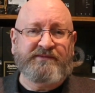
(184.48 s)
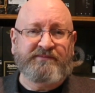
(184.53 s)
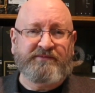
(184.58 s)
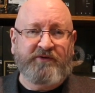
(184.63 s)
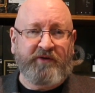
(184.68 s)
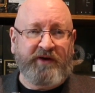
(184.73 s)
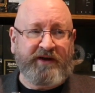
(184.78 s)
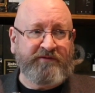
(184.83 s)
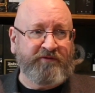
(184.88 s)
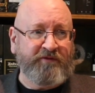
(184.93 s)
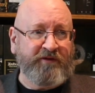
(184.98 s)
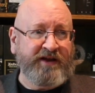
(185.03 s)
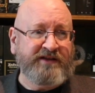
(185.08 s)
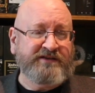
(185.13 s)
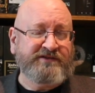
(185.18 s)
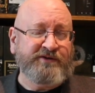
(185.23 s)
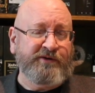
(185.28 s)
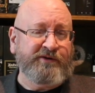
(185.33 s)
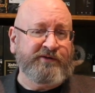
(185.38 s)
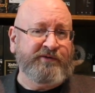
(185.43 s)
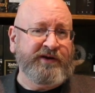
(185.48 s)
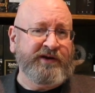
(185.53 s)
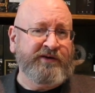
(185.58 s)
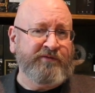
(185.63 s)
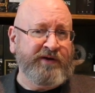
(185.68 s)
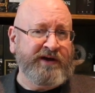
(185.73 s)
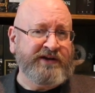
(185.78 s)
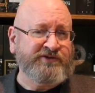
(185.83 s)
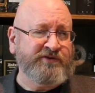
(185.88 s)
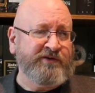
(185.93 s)
some Greek friends or a Greek
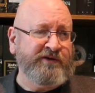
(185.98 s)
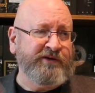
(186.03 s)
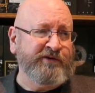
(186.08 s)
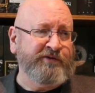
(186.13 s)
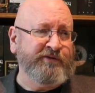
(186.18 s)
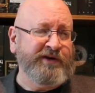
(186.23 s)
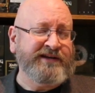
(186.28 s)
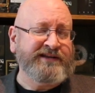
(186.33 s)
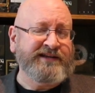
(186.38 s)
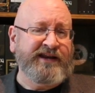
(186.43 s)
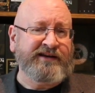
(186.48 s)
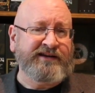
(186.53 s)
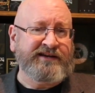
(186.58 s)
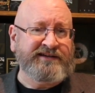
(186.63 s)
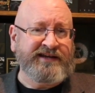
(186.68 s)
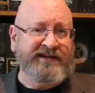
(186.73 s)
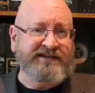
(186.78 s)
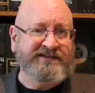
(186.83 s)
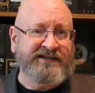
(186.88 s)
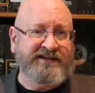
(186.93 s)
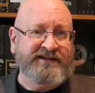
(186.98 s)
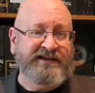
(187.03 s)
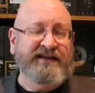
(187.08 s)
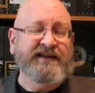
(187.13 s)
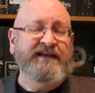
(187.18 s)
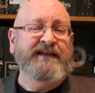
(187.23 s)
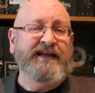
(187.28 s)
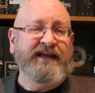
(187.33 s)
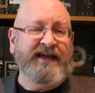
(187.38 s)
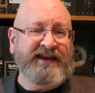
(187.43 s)
restaurant or a Greek delicatessen
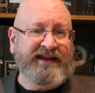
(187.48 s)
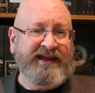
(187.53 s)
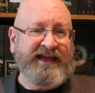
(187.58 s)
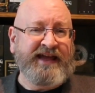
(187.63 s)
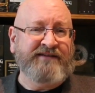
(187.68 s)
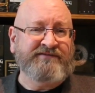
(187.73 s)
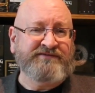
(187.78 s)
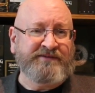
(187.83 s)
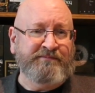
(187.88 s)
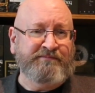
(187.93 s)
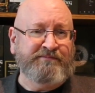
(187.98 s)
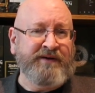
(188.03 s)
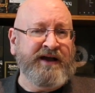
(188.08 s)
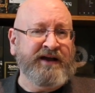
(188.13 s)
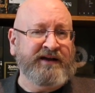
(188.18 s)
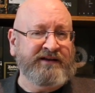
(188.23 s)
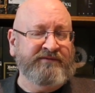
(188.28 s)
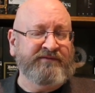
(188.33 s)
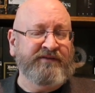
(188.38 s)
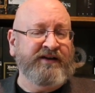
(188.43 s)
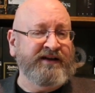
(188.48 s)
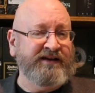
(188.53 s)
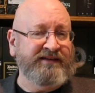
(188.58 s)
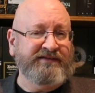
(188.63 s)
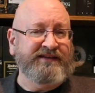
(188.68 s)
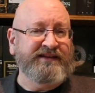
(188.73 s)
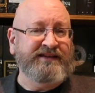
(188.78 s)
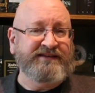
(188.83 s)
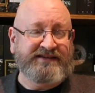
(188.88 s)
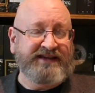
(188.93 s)
and have some
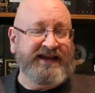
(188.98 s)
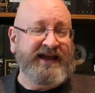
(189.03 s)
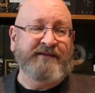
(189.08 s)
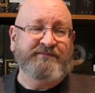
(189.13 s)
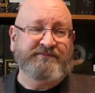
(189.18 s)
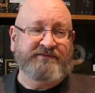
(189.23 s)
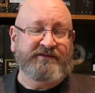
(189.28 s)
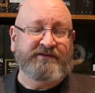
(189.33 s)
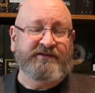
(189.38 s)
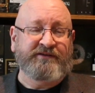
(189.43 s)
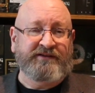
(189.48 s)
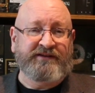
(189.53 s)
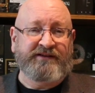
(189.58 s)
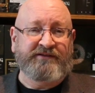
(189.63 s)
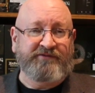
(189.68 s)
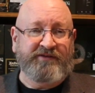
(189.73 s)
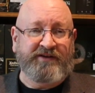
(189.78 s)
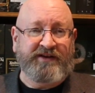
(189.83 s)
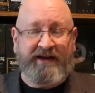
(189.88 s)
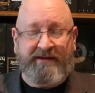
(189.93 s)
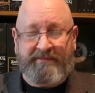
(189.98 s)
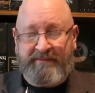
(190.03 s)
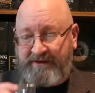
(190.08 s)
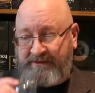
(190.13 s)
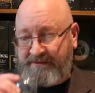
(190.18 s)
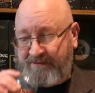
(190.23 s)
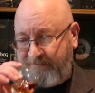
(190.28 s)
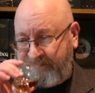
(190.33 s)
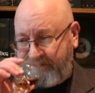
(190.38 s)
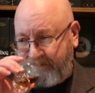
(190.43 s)
baklava. It's absolutely
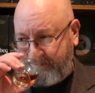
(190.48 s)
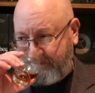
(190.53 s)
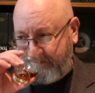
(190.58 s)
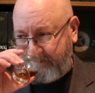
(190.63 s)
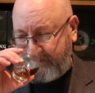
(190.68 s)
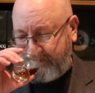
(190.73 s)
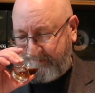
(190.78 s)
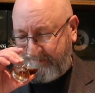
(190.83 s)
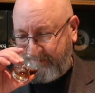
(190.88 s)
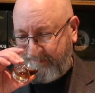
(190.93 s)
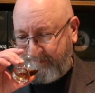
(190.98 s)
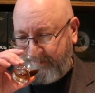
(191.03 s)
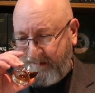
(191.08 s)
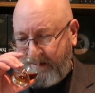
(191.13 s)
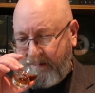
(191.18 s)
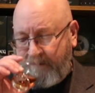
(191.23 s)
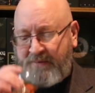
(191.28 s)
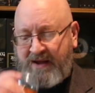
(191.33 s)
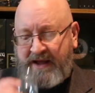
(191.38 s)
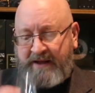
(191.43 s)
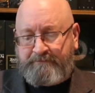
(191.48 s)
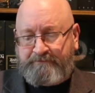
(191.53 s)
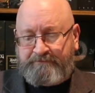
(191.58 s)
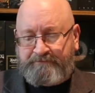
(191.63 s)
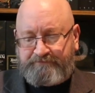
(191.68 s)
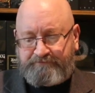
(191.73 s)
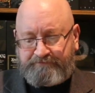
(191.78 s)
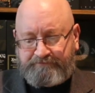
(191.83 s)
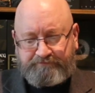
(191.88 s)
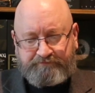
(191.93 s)
phenomenal. But
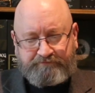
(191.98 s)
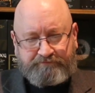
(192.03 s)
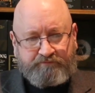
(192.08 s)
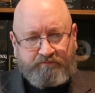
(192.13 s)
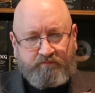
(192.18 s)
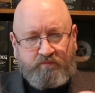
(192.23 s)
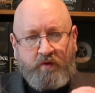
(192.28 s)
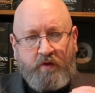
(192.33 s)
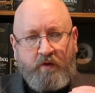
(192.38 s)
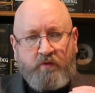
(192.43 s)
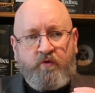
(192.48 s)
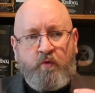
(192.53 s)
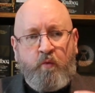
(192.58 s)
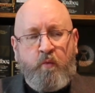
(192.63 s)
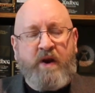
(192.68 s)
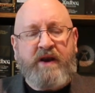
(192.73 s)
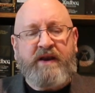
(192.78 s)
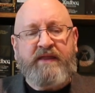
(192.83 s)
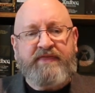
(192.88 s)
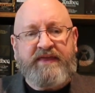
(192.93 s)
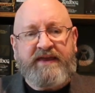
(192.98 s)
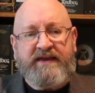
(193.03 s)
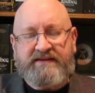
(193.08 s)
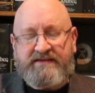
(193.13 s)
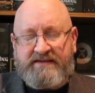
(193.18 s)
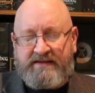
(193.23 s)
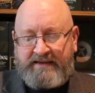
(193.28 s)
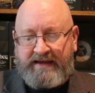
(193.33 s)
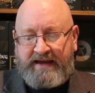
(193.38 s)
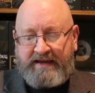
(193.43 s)
the one of the
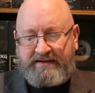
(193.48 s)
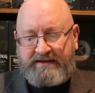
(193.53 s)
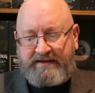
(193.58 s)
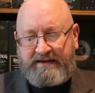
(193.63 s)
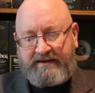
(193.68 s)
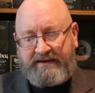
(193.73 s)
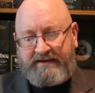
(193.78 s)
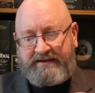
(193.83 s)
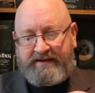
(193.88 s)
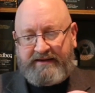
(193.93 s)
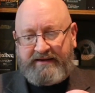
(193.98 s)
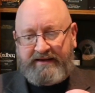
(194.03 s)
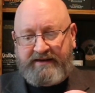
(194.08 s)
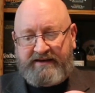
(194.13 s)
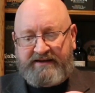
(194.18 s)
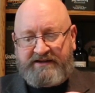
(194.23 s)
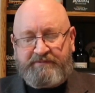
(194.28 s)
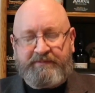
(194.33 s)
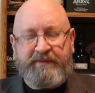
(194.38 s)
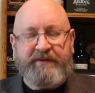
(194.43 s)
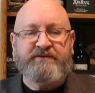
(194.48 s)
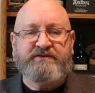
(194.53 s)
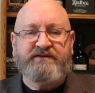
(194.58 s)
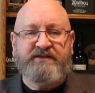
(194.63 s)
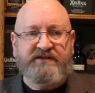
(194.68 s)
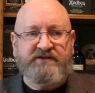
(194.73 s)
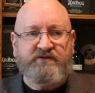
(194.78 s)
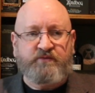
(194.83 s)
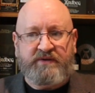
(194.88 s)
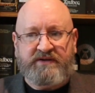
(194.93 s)
things that in
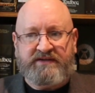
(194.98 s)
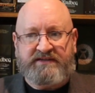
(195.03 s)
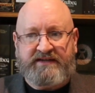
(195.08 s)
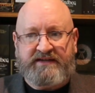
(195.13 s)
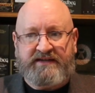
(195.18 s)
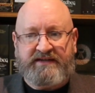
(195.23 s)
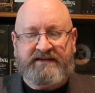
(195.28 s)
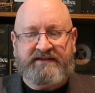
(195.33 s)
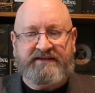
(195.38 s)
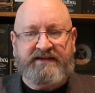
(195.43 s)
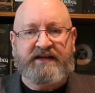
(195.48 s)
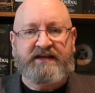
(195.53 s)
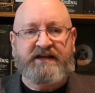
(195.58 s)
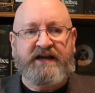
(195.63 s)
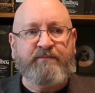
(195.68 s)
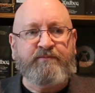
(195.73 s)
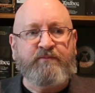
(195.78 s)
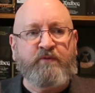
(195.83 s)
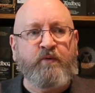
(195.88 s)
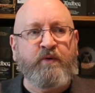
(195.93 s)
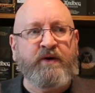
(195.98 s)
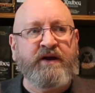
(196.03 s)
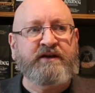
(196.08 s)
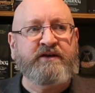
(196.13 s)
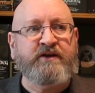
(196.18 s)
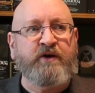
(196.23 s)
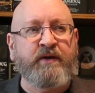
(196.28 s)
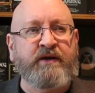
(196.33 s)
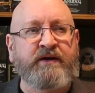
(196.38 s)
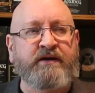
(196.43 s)
experiencing this whiskey is I come away
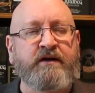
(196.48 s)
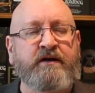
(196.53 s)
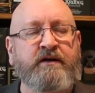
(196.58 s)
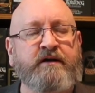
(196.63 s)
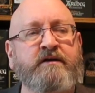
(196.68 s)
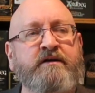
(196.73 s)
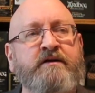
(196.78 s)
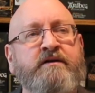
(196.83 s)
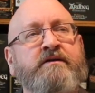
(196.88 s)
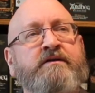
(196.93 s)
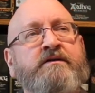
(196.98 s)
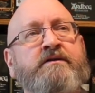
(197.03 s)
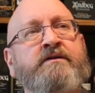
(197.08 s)
going, oh,